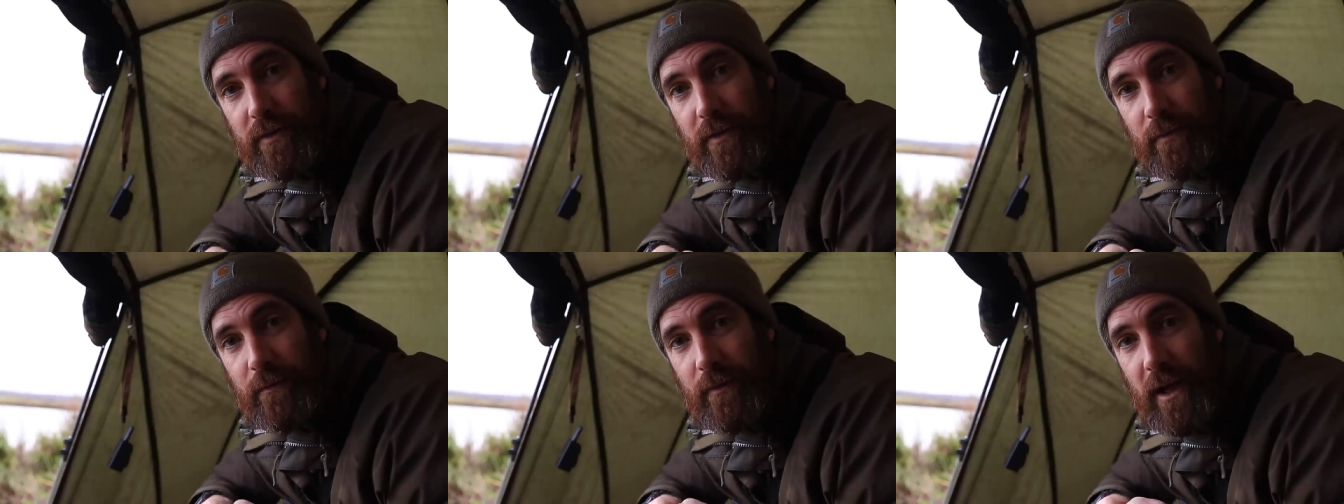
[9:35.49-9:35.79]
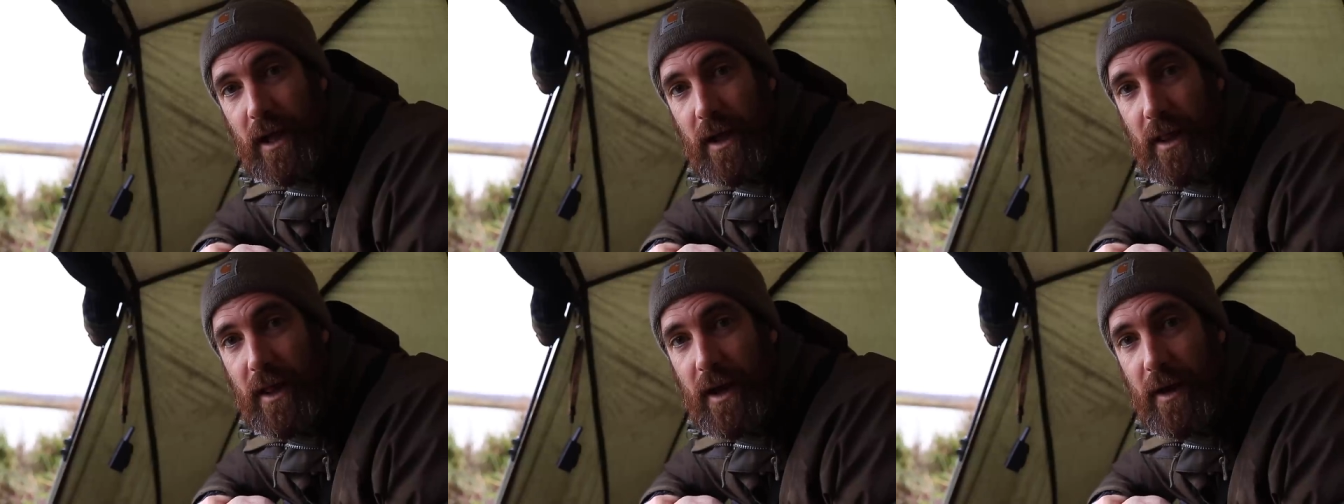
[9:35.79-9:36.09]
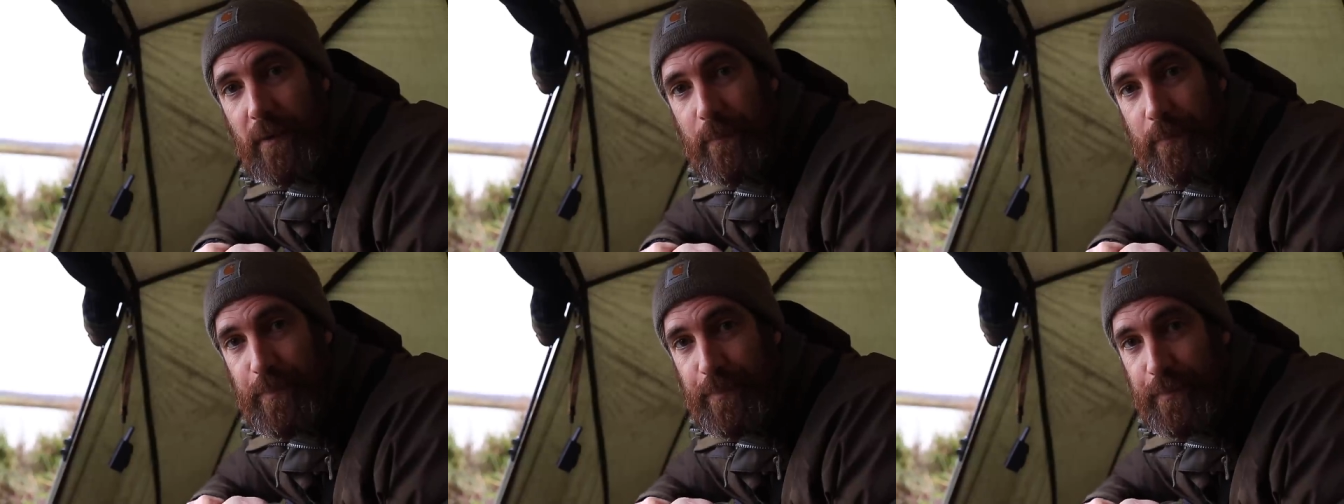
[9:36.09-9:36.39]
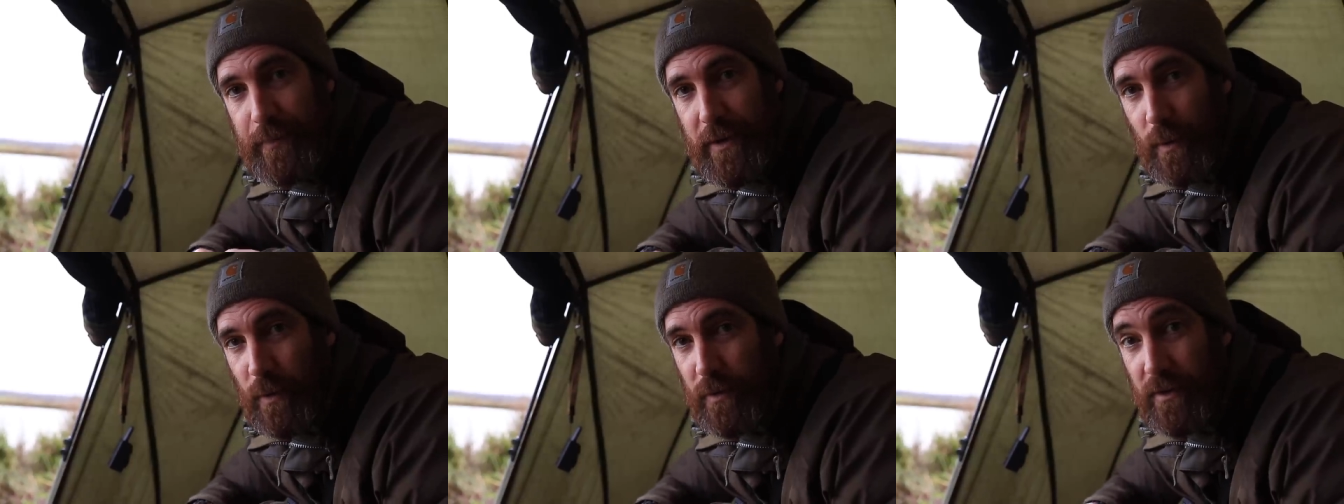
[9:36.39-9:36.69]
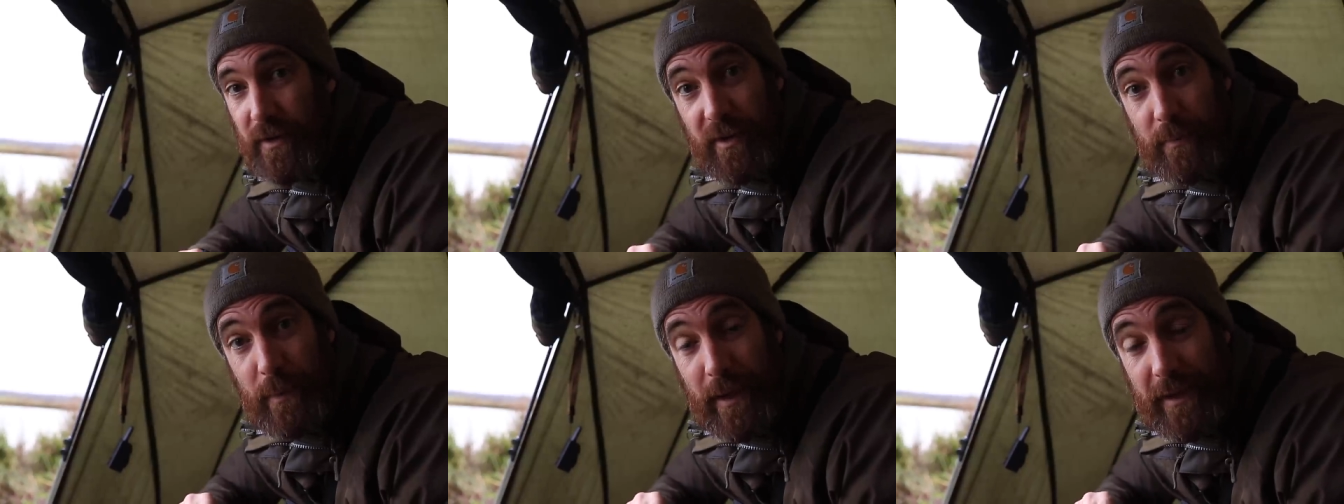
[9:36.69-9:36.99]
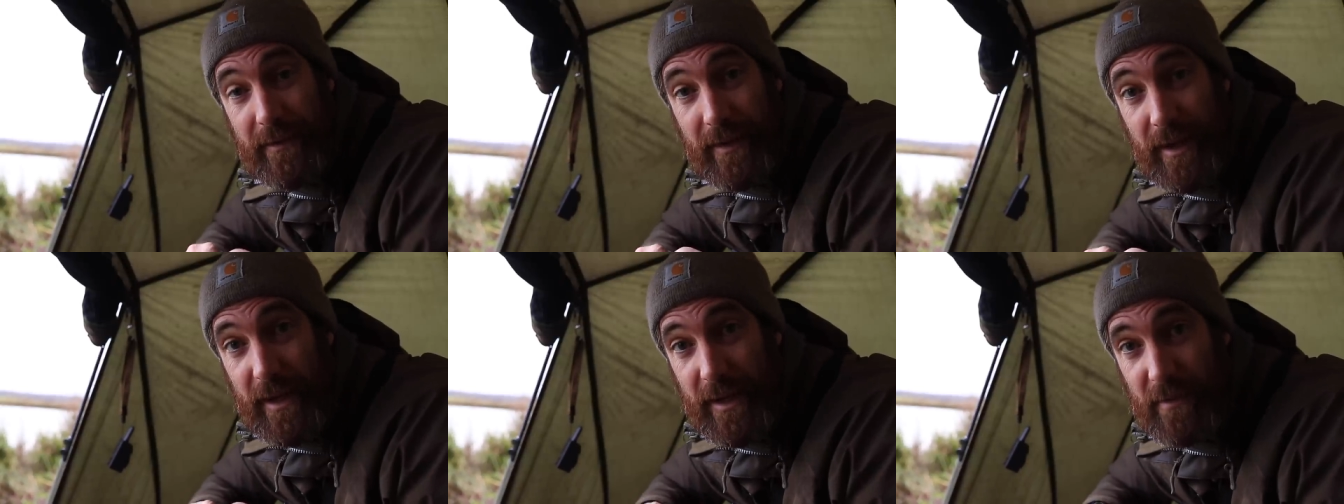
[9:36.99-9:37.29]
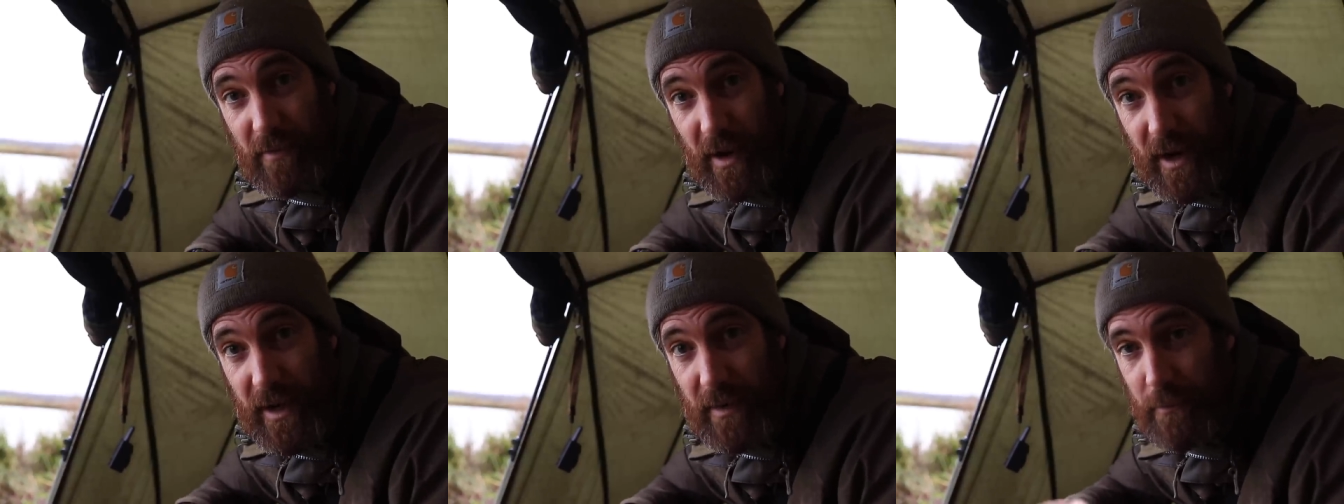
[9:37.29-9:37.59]
or something like that. I wasn't expecting any
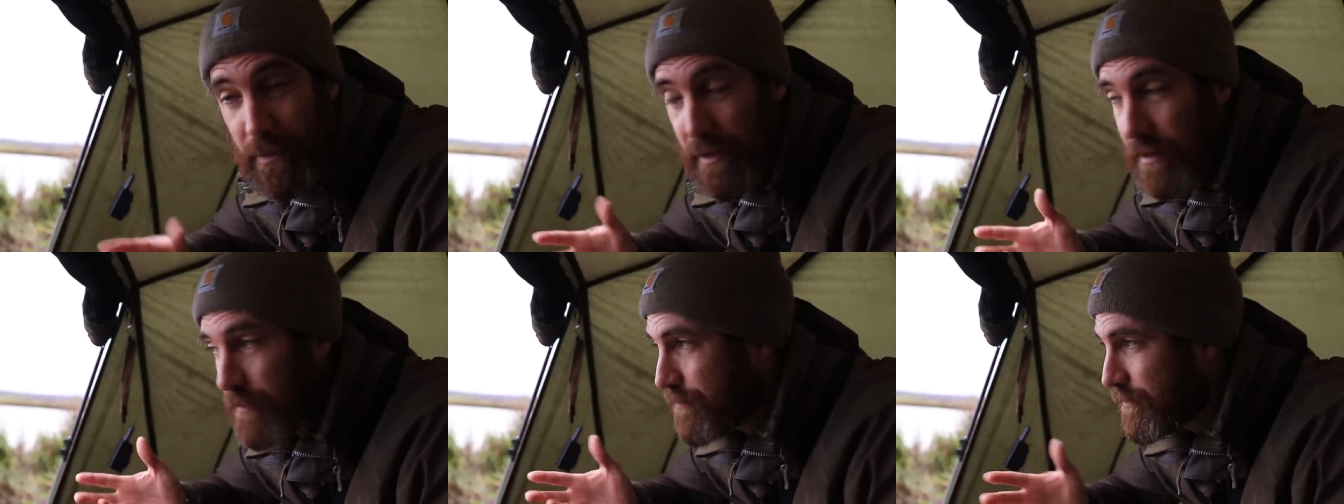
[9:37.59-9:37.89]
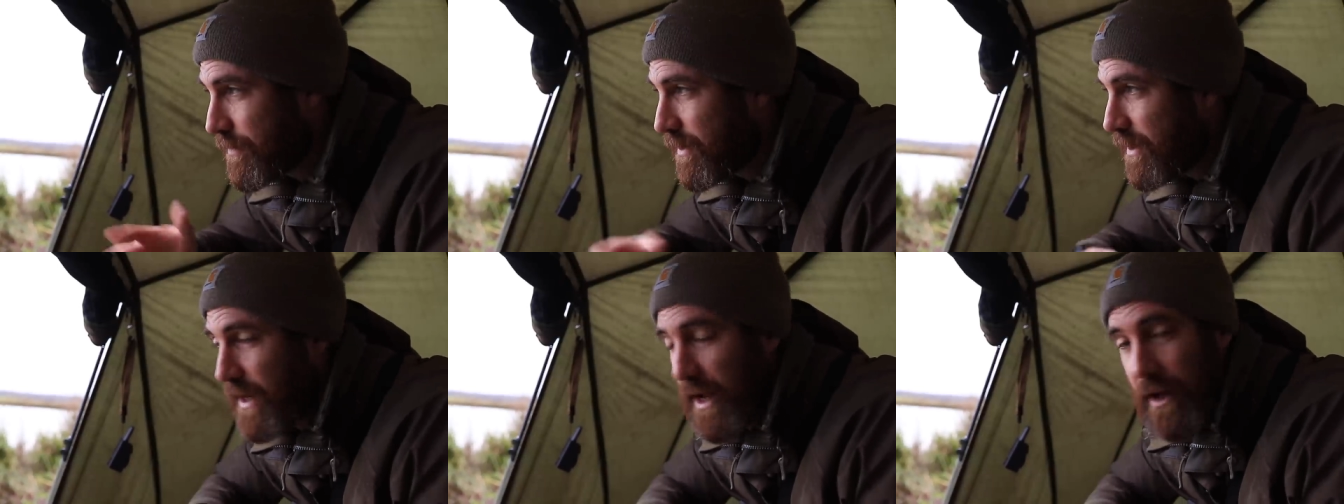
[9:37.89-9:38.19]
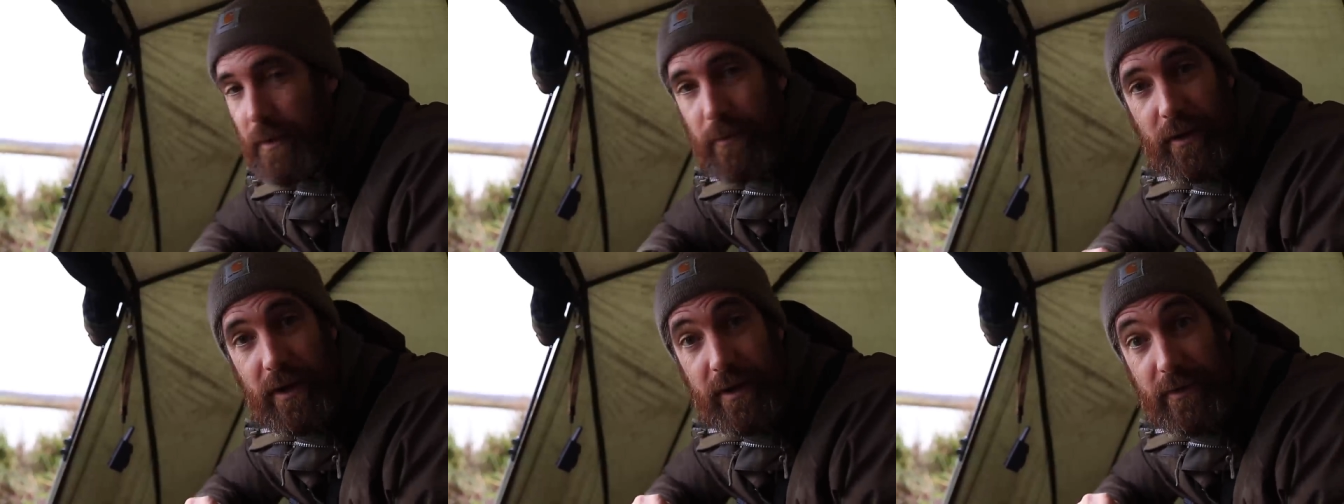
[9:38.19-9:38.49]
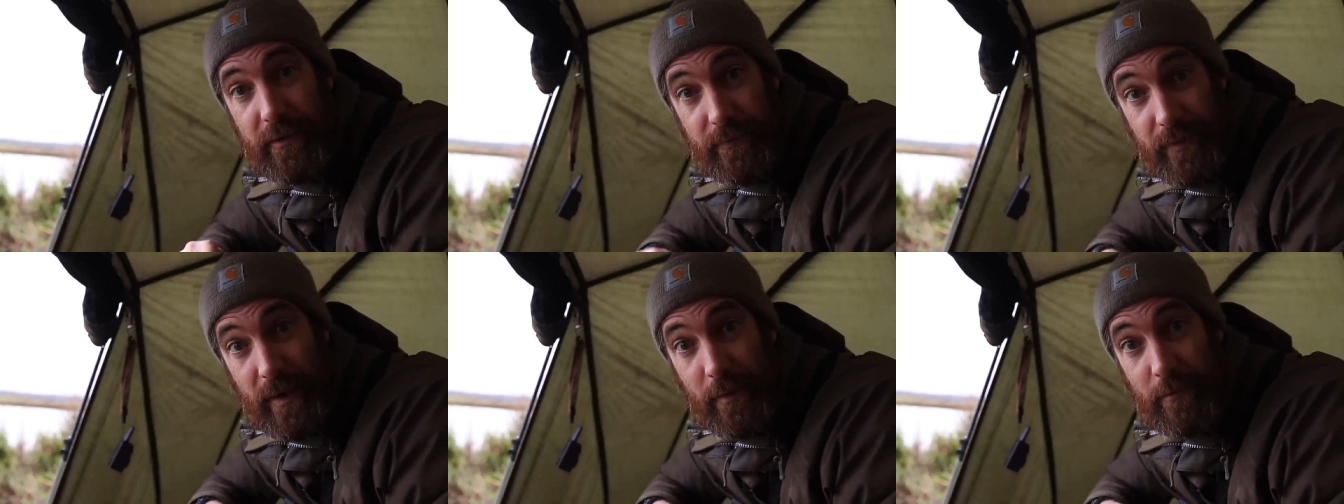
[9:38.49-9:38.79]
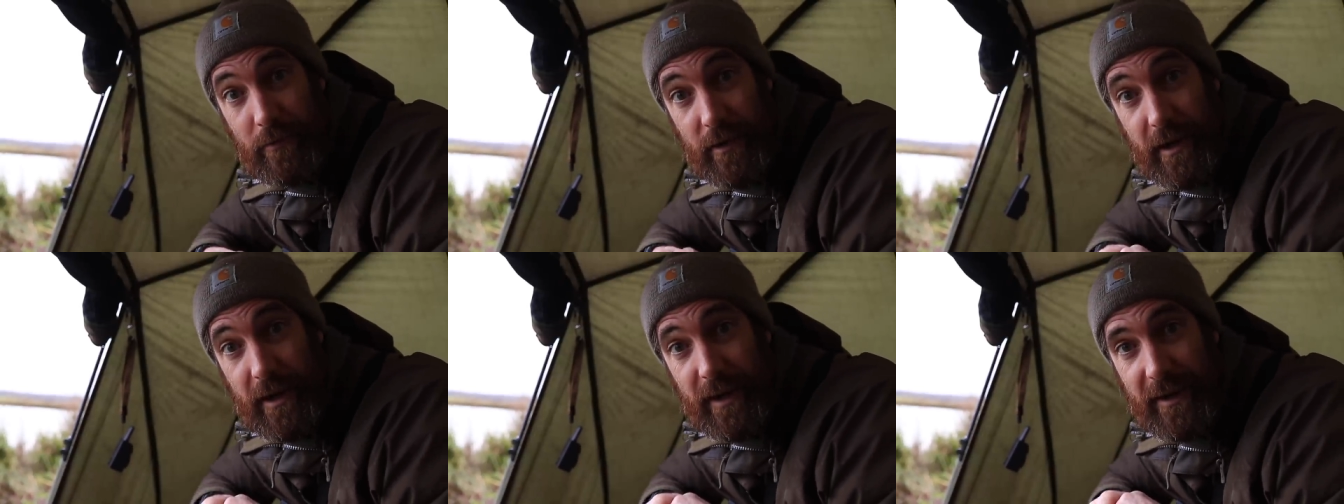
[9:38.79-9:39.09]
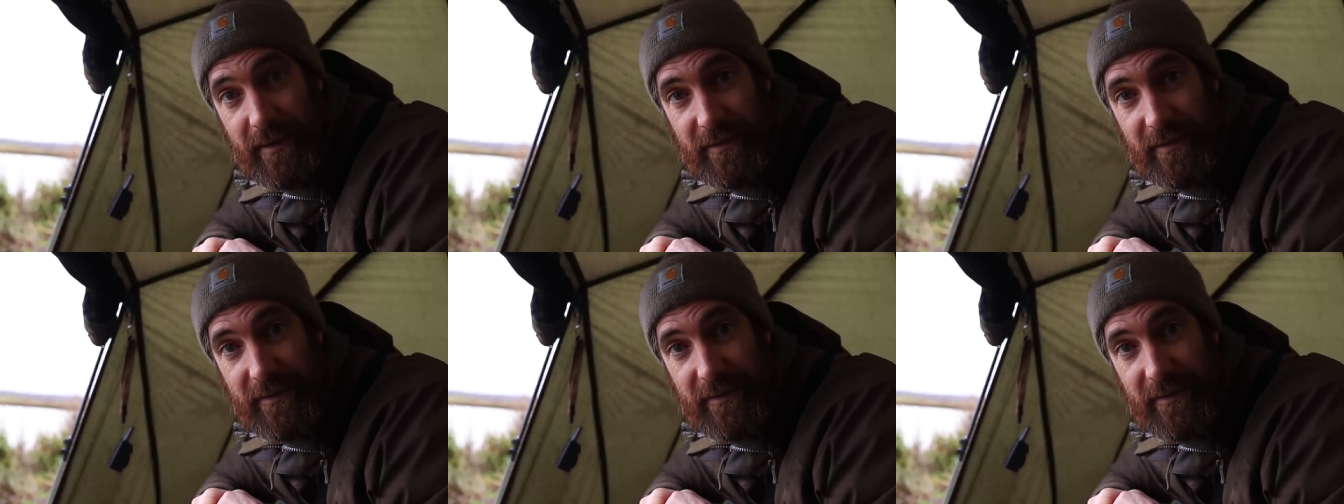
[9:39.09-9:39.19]
rain, but you know it's February,